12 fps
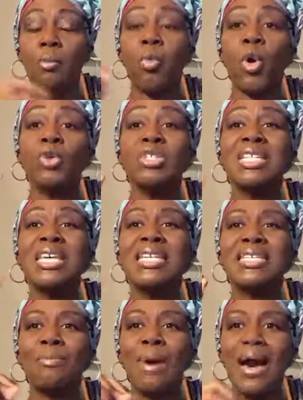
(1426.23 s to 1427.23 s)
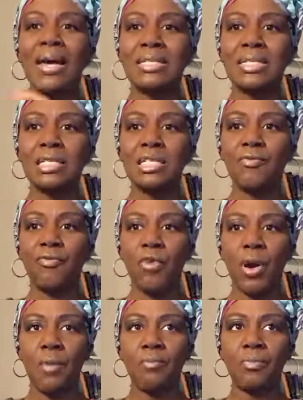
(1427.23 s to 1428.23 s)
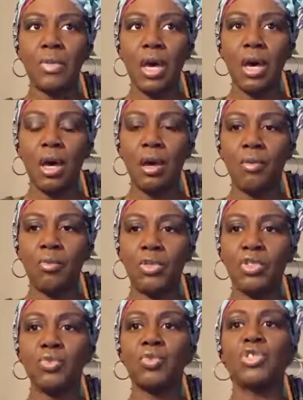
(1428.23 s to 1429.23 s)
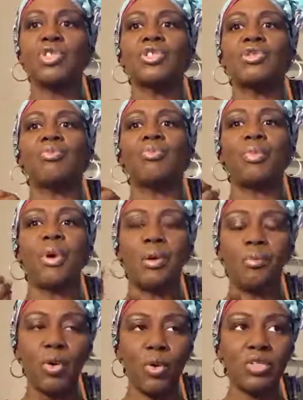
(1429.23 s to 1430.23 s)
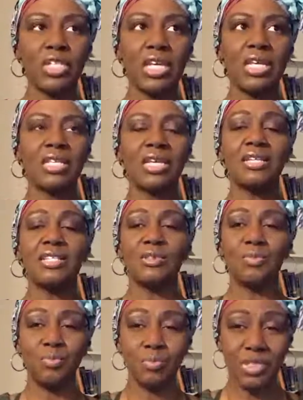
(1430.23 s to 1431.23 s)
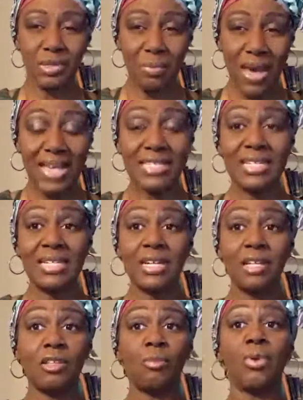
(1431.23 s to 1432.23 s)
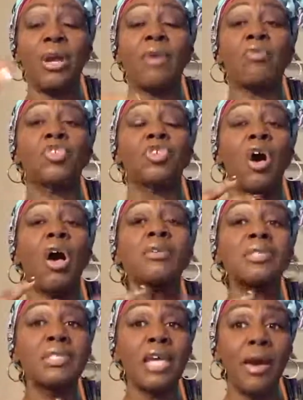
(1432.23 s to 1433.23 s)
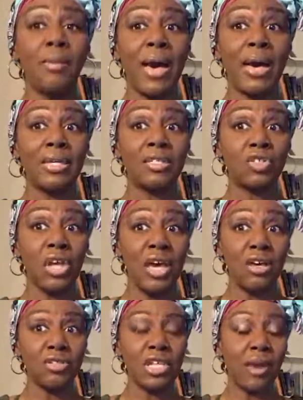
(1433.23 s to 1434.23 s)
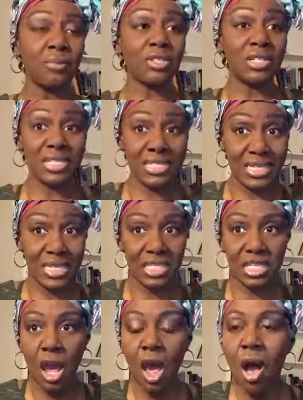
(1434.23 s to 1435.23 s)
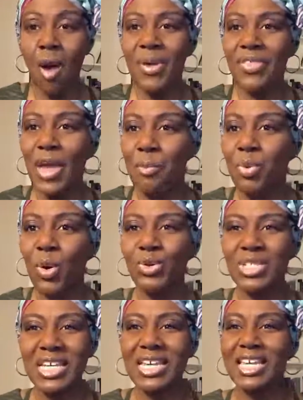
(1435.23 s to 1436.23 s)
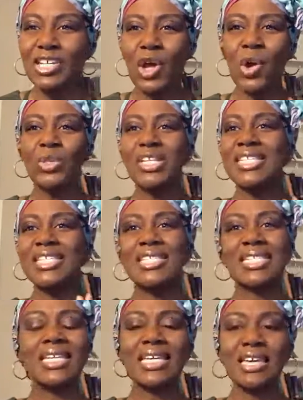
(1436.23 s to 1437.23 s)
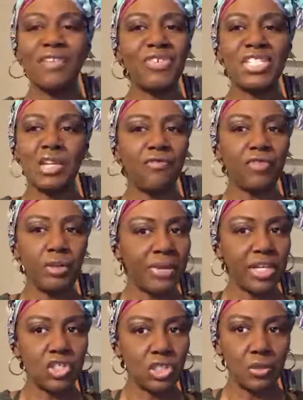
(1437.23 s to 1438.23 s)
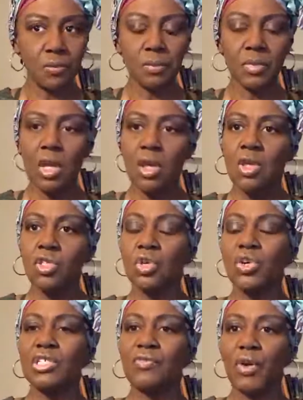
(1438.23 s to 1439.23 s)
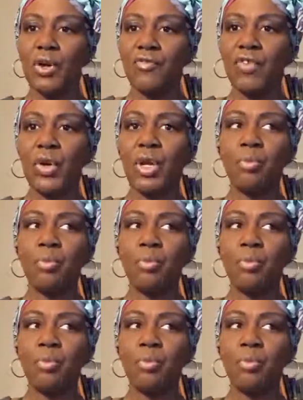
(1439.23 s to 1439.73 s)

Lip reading: protein deposits from which is a protein that is deposited in the brain, which causes Alzheimer's disease. But that protein can only stick if it's inflammation. So it's very, very